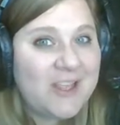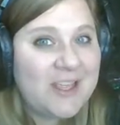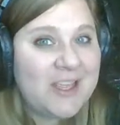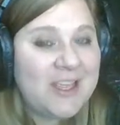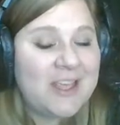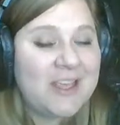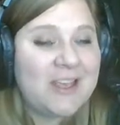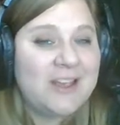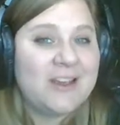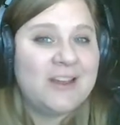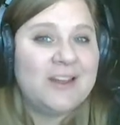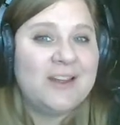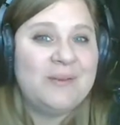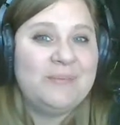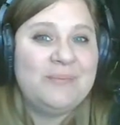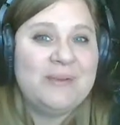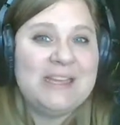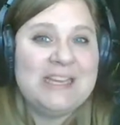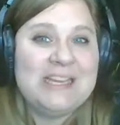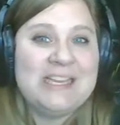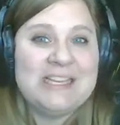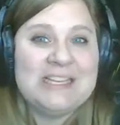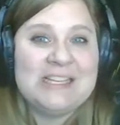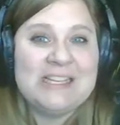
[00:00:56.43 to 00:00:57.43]
it could
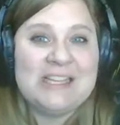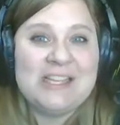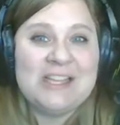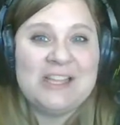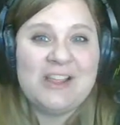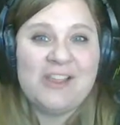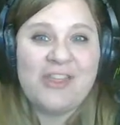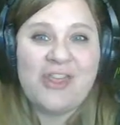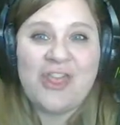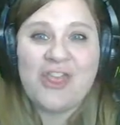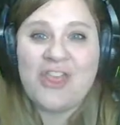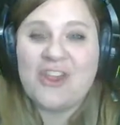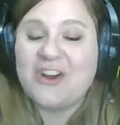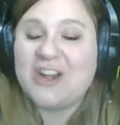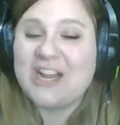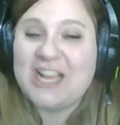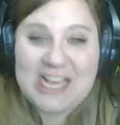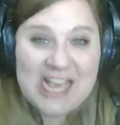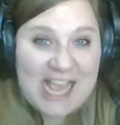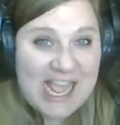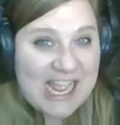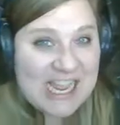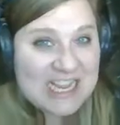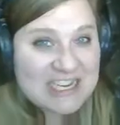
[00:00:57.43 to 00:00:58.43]
be
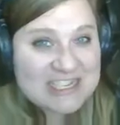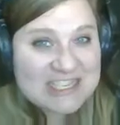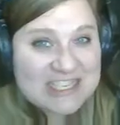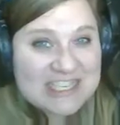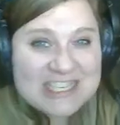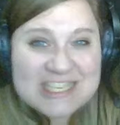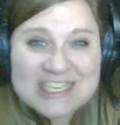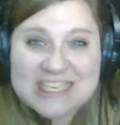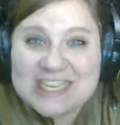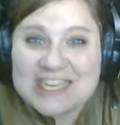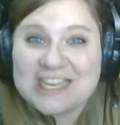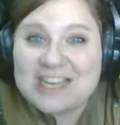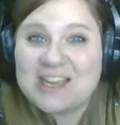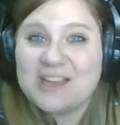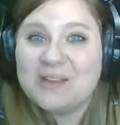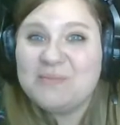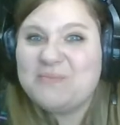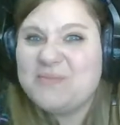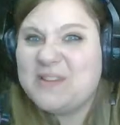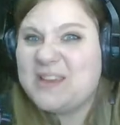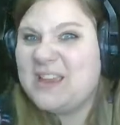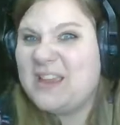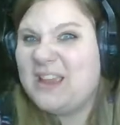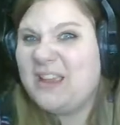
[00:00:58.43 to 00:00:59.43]
38, it could
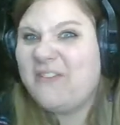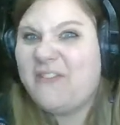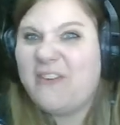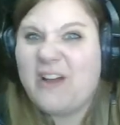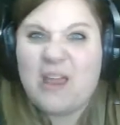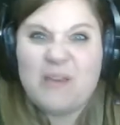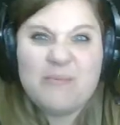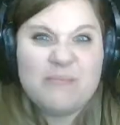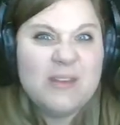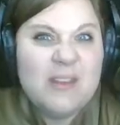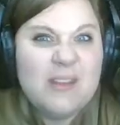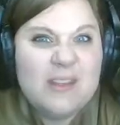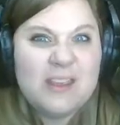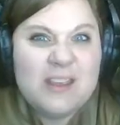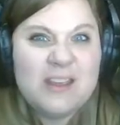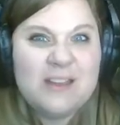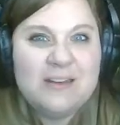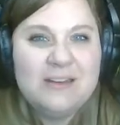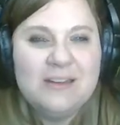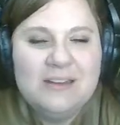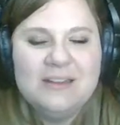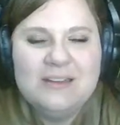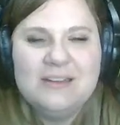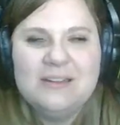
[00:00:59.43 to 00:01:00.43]
be 5
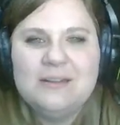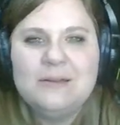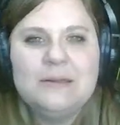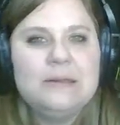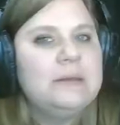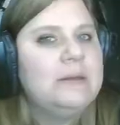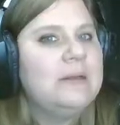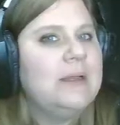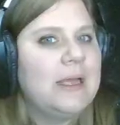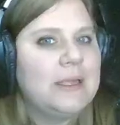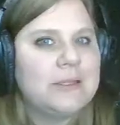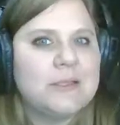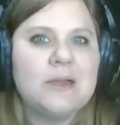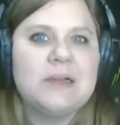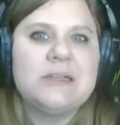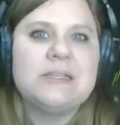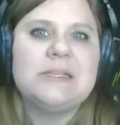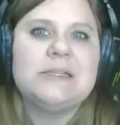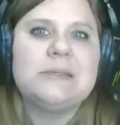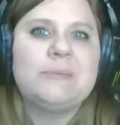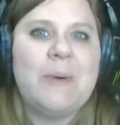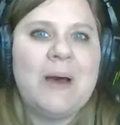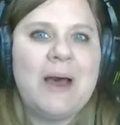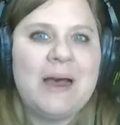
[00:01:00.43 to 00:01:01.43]
million, as long as
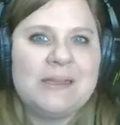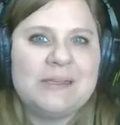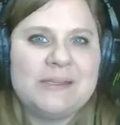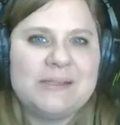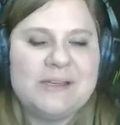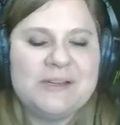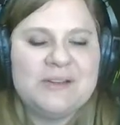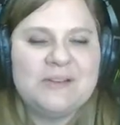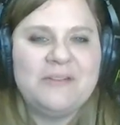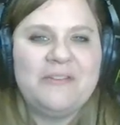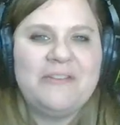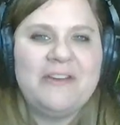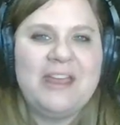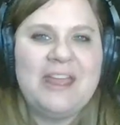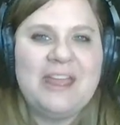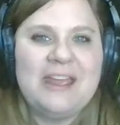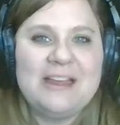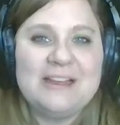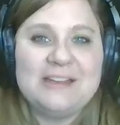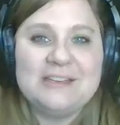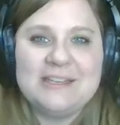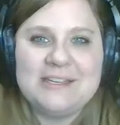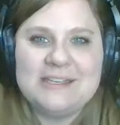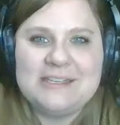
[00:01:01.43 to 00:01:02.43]
it's positive
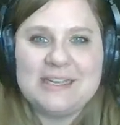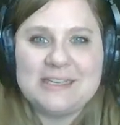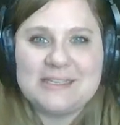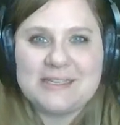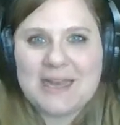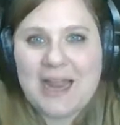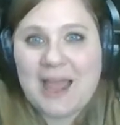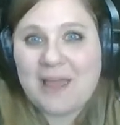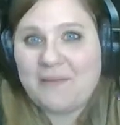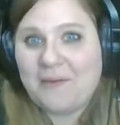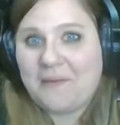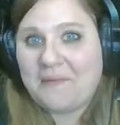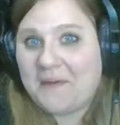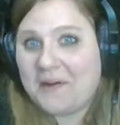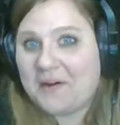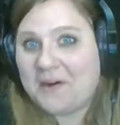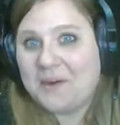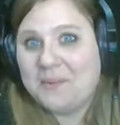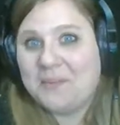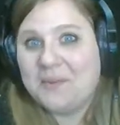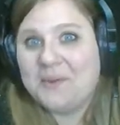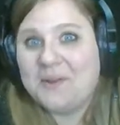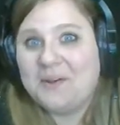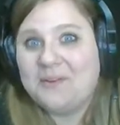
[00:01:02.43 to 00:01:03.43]
and it doesn't have a
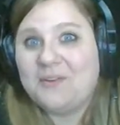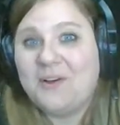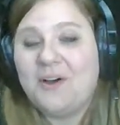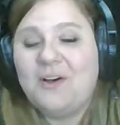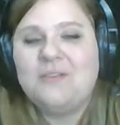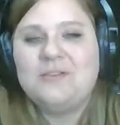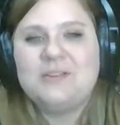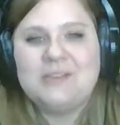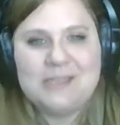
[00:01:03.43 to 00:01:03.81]
variable involved.